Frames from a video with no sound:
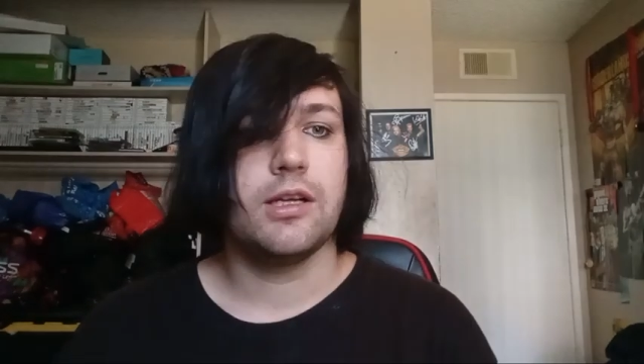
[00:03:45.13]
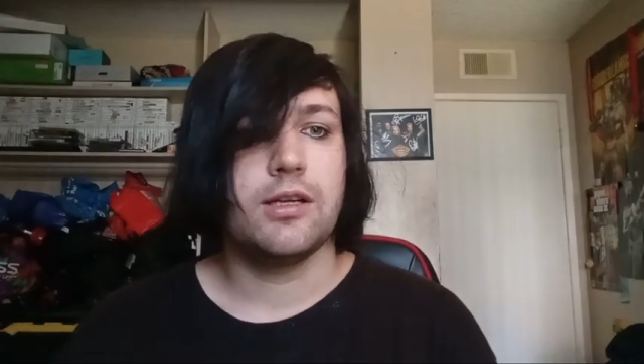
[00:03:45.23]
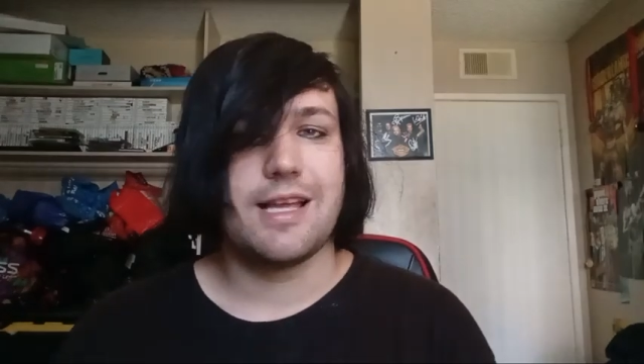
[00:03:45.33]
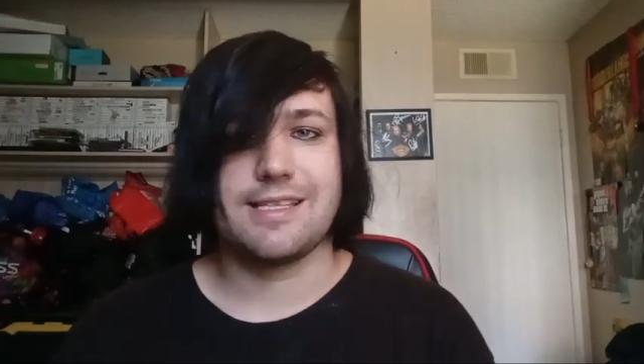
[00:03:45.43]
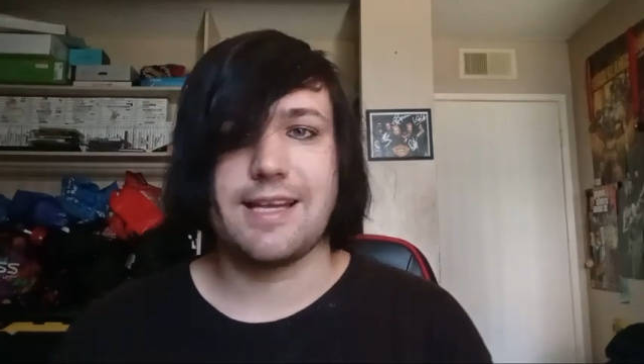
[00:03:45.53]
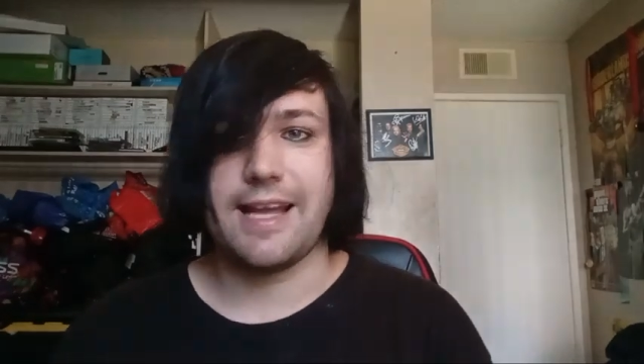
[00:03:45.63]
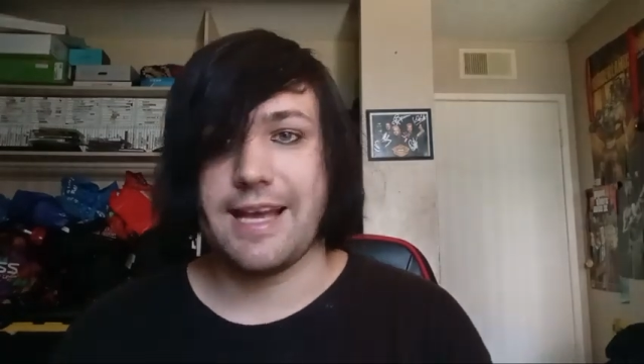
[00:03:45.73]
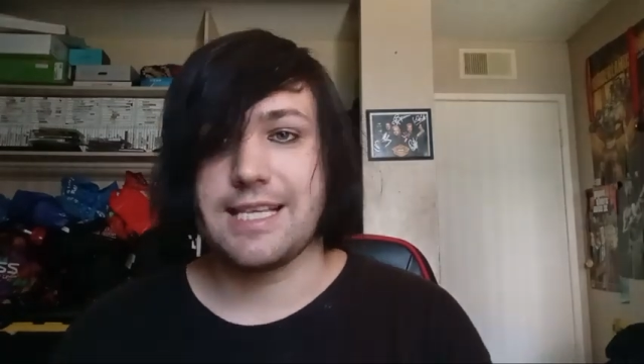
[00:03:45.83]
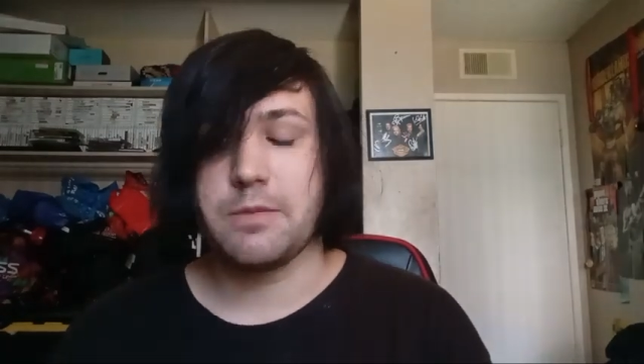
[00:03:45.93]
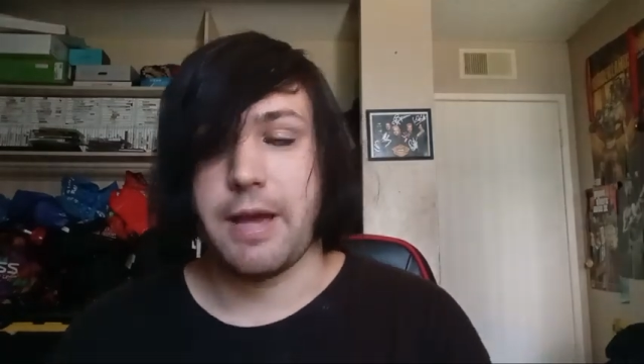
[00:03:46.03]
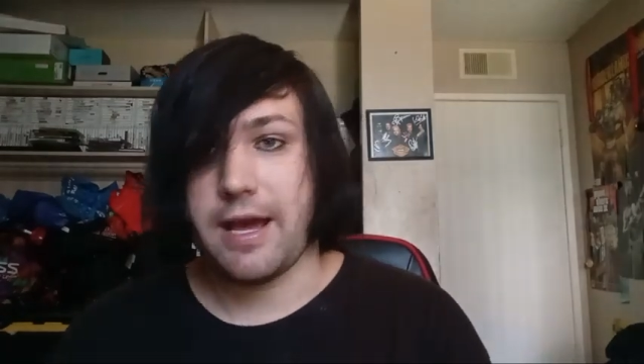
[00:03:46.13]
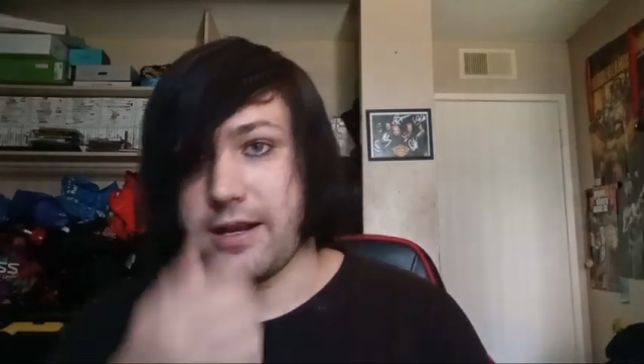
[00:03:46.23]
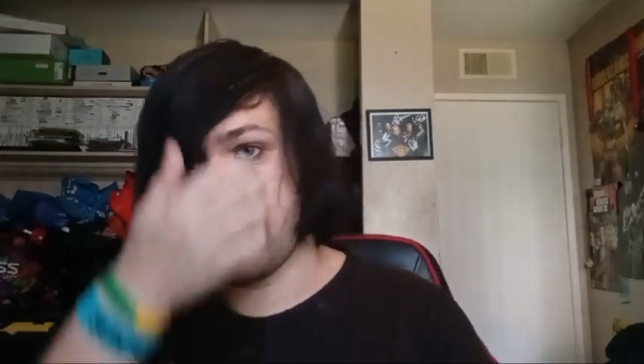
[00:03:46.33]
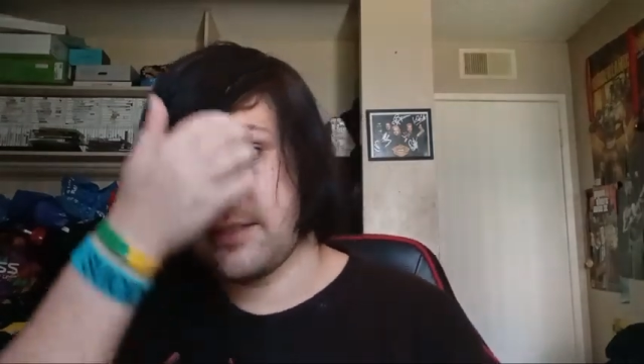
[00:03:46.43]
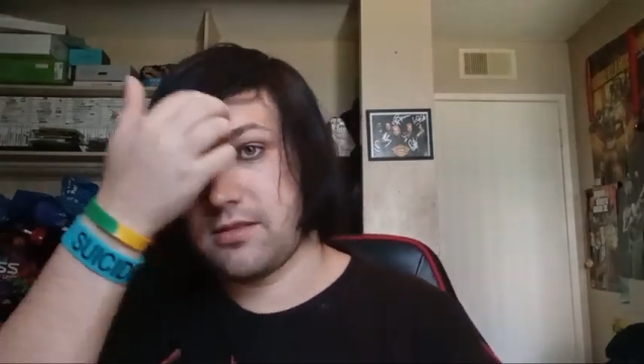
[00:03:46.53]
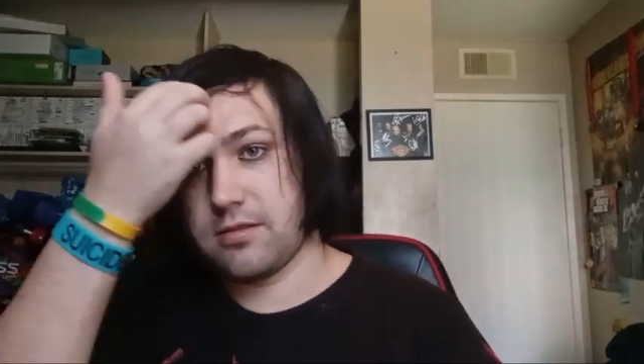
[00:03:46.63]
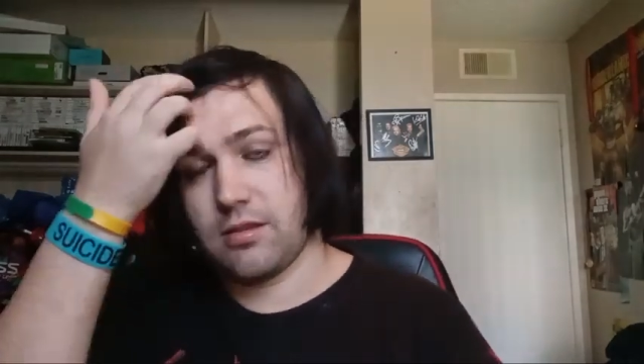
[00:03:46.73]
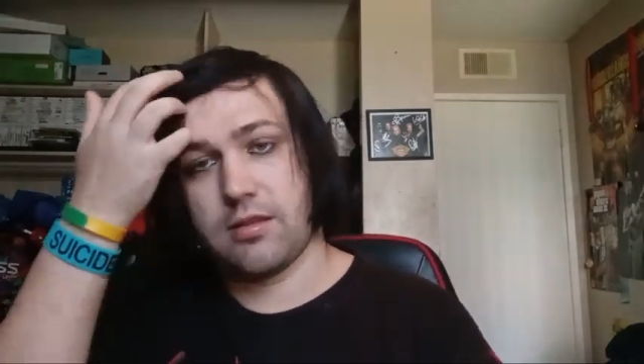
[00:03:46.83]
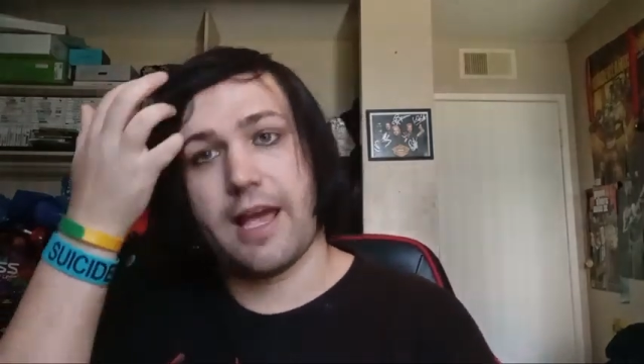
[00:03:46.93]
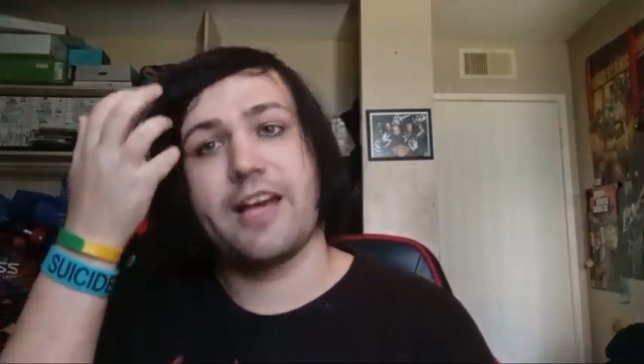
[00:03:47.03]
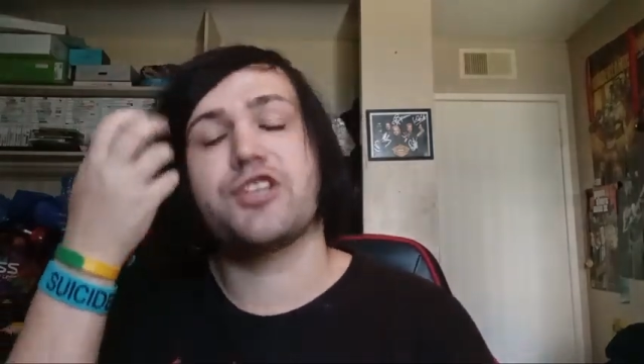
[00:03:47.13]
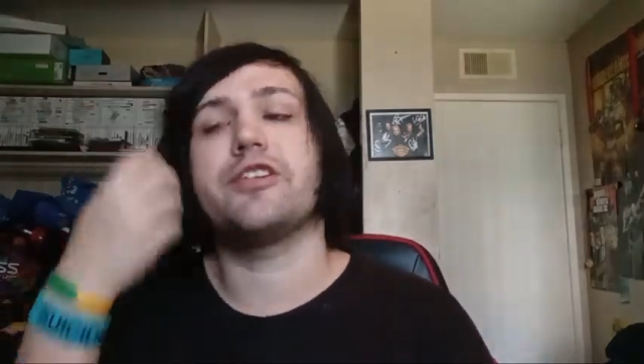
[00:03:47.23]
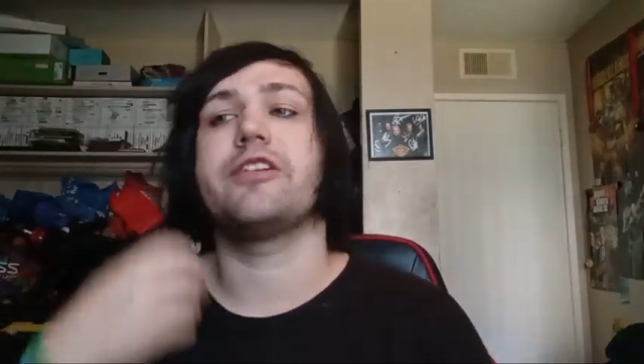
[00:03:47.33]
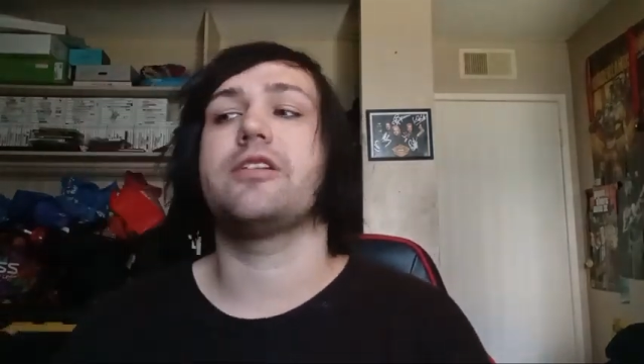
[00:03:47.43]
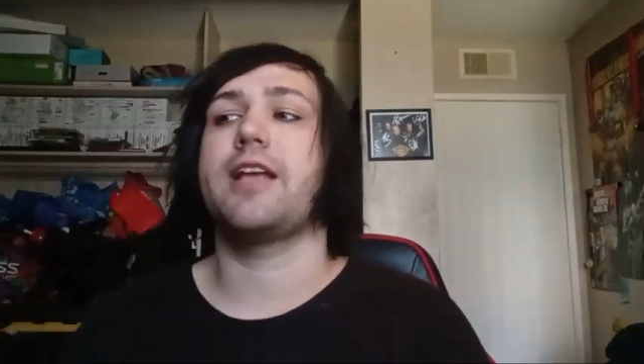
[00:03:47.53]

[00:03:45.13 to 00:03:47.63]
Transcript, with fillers: It's not as bad as last year.